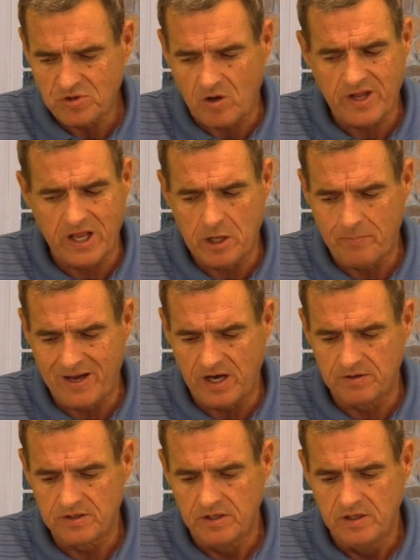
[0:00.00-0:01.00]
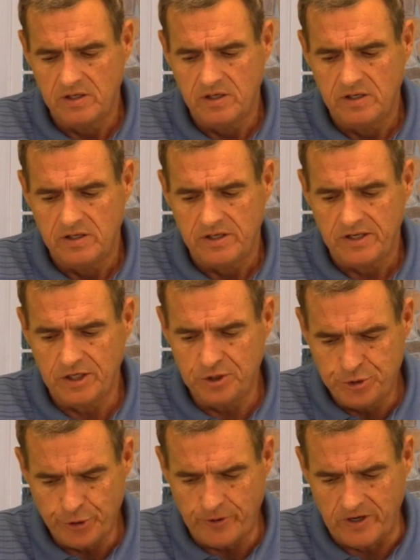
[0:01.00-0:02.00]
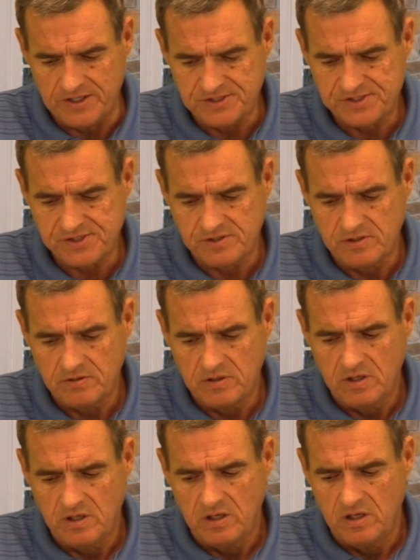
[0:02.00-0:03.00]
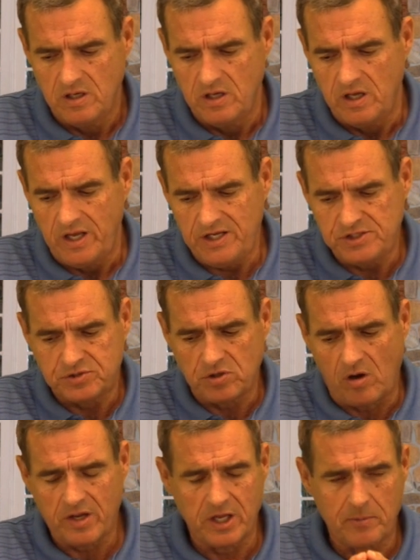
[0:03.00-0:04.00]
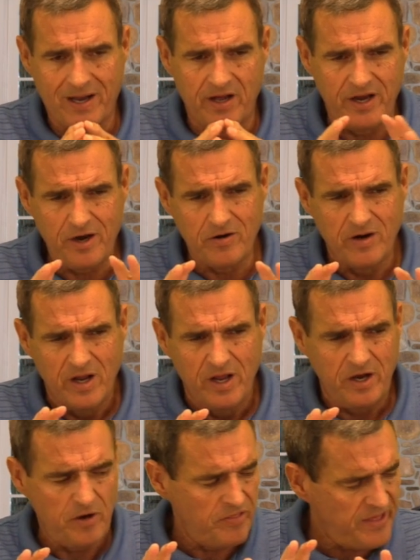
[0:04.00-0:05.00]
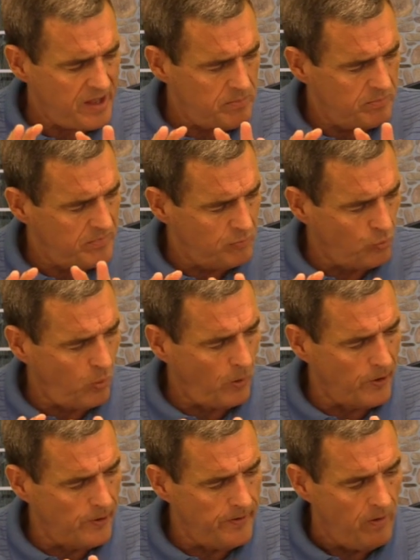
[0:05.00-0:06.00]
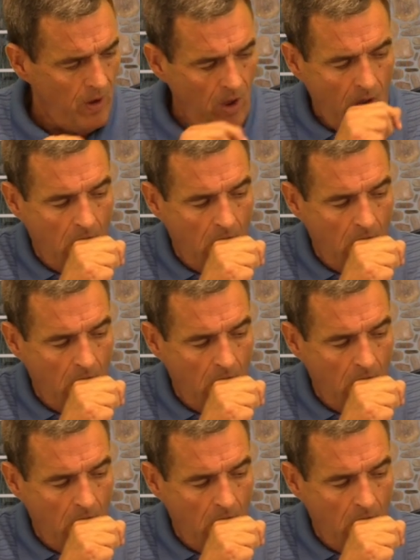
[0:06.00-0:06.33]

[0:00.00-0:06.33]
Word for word: talking about endurance. He's talking about here. here that word